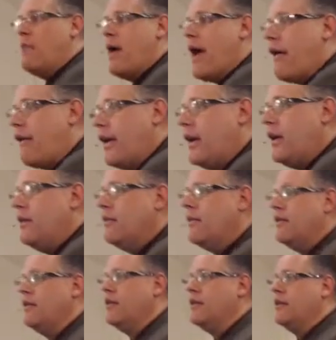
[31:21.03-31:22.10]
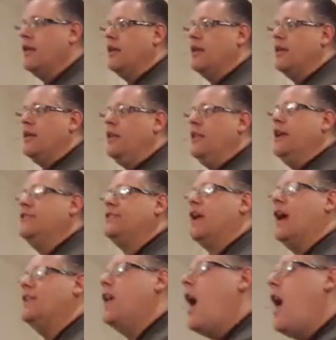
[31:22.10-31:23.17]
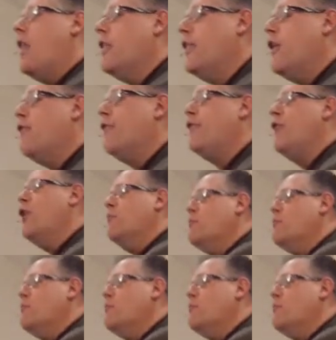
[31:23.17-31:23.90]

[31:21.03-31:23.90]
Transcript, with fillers: marry these idol they'll, they'll